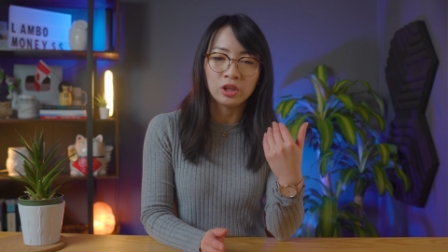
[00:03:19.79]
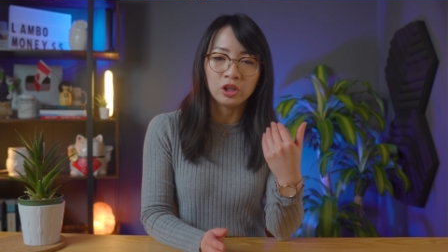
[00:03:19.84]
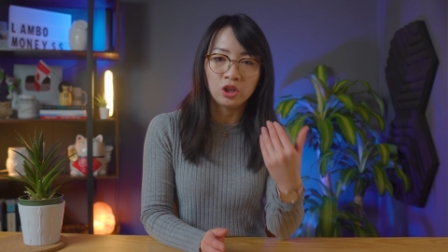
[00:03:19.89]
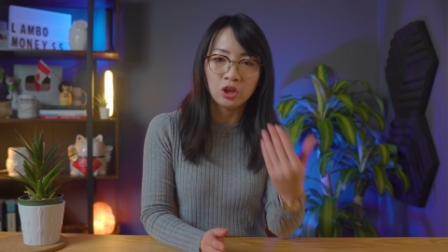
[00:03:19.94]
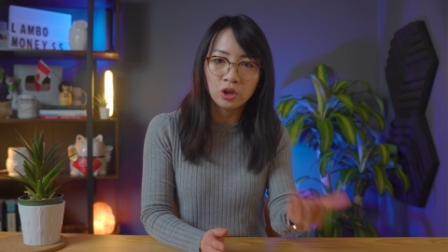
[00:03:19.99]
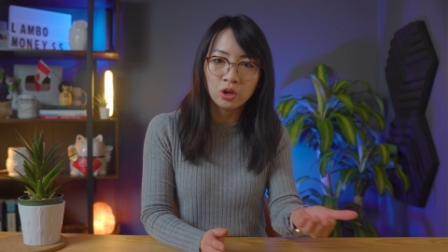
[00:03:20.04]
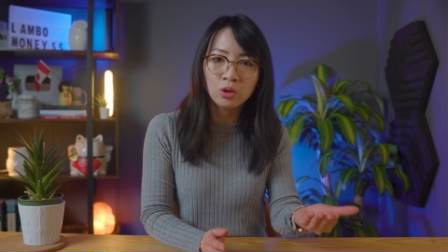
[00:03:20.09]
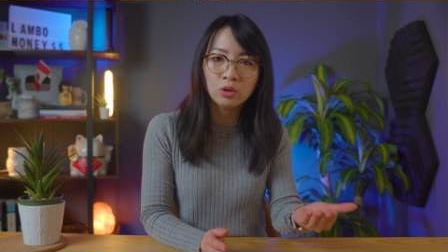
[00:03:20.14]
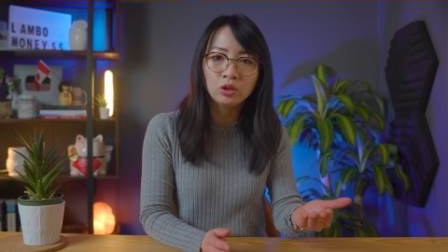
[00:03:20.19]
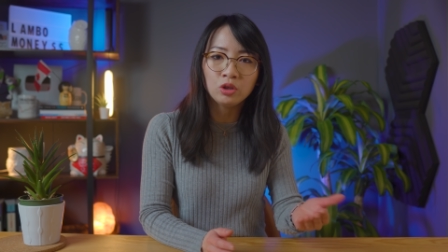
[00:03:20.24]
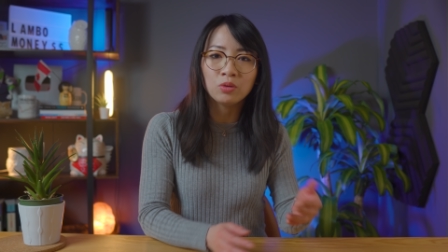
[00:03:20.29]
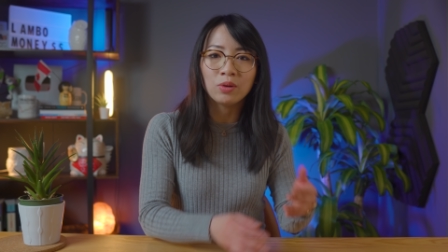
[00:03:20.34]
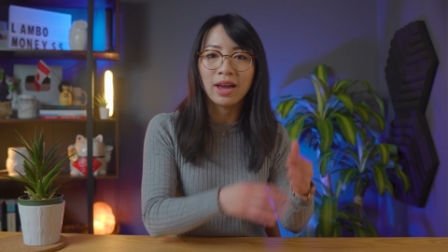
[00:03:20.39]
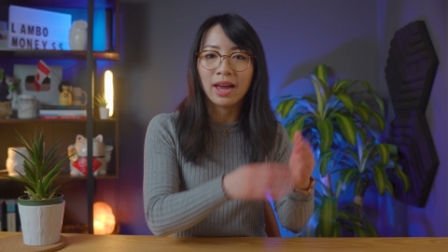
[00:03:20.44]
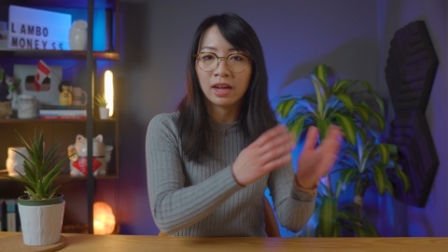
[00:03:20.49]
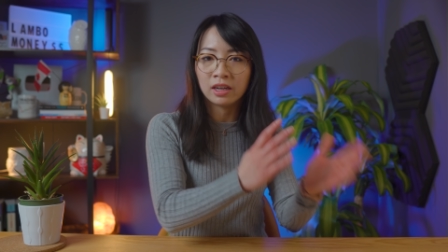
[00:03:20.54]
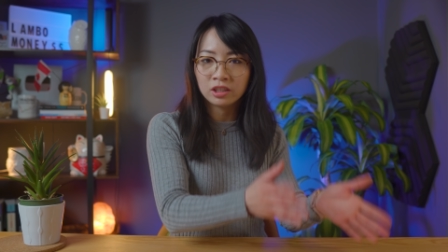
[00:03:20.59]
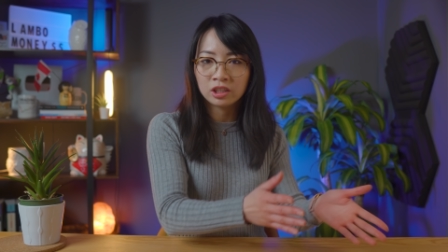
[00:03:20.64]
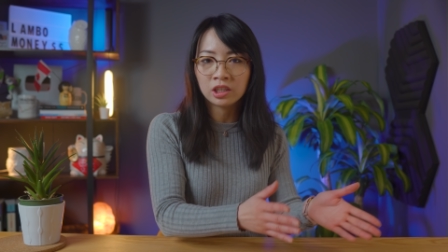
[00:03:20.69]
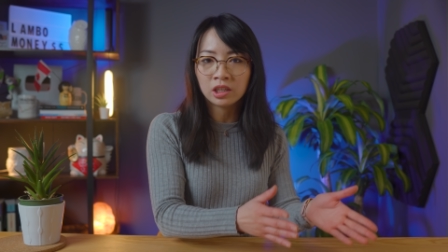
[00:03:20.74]
you to
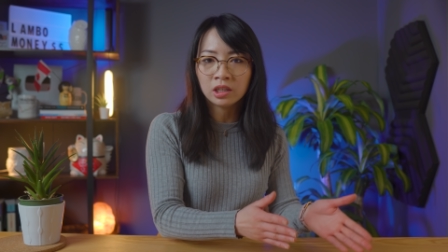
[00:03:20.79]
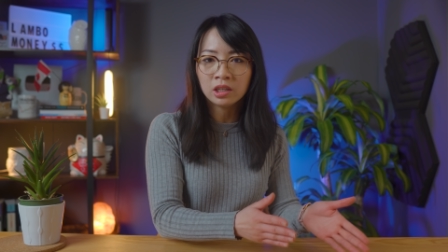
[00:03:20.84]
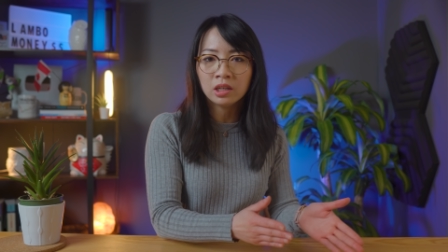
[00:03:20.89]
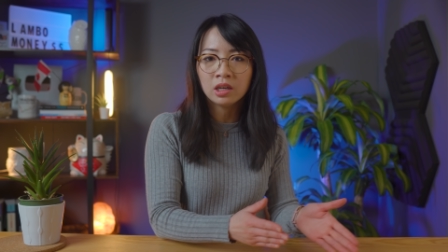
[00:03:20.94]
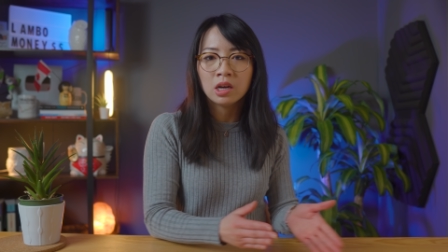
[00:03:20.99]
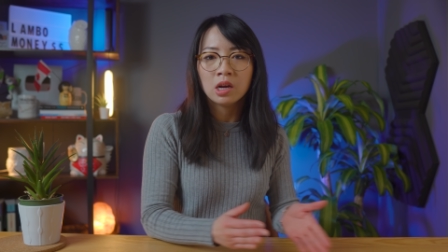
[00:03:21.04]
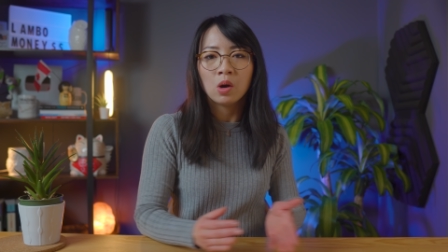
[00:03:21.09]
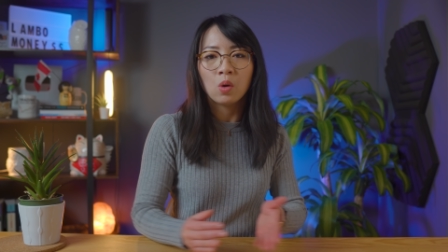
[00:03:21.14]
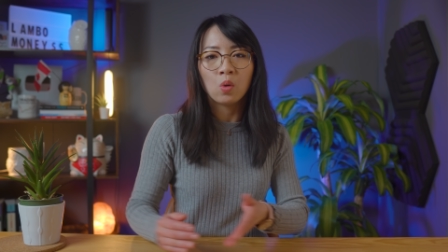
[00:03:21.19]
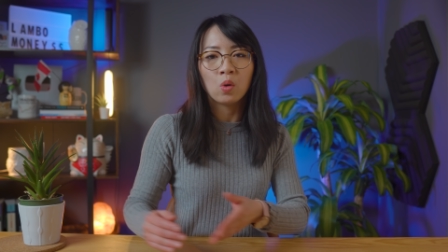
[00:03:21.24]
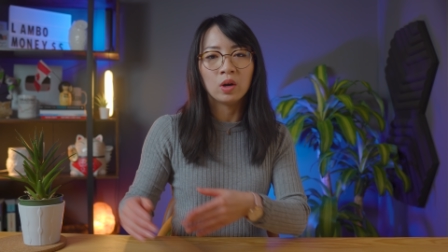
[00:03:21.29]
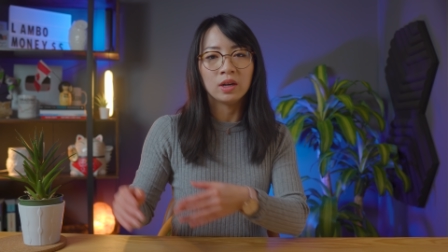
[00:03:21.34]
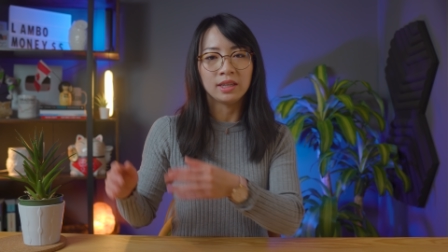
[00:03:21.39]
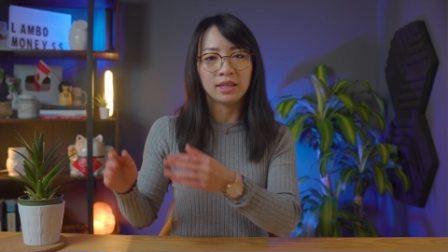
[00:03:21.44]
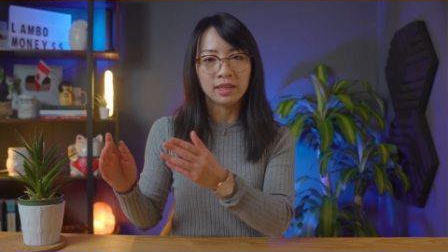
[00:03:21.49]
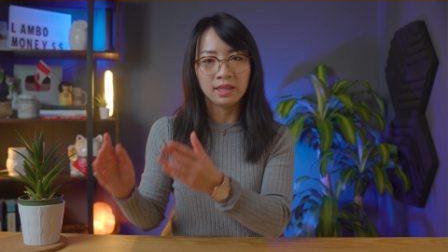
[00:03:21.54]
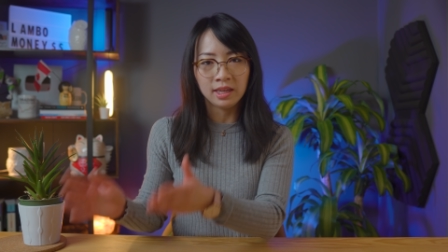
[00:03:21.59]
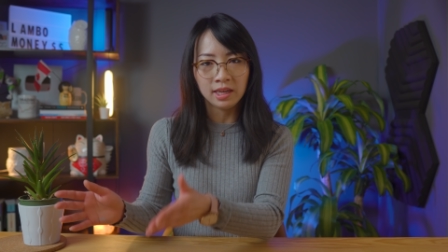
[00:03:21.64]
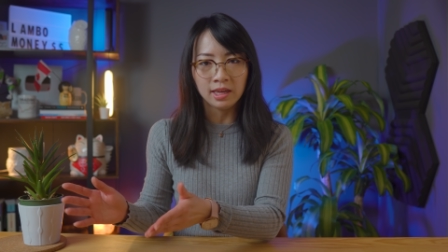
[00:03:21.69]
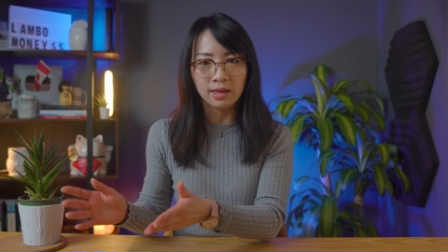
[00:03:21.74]
enter or
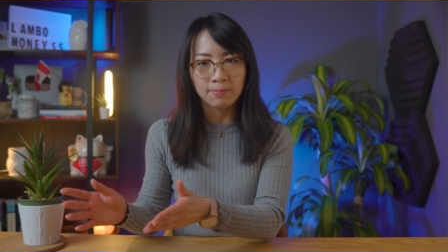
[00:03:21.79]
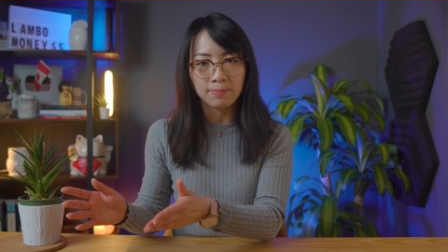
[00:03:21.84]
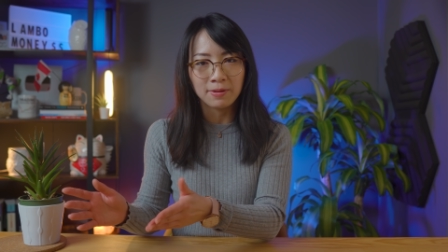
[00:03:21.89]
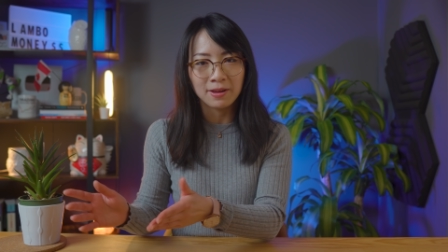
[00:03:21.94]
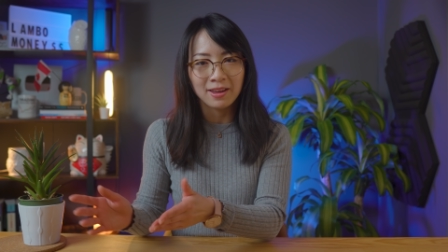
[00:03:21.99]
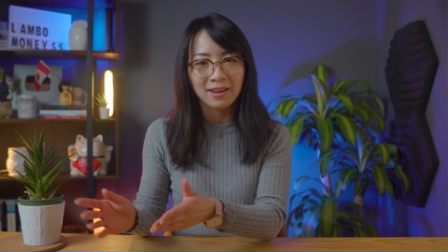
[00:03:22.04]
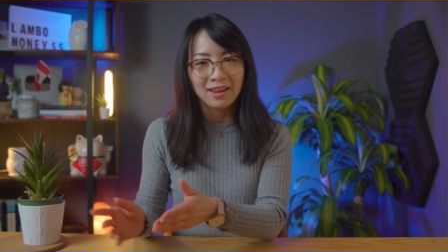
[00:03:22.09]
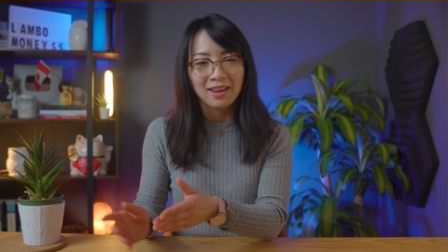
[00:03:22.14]
keep.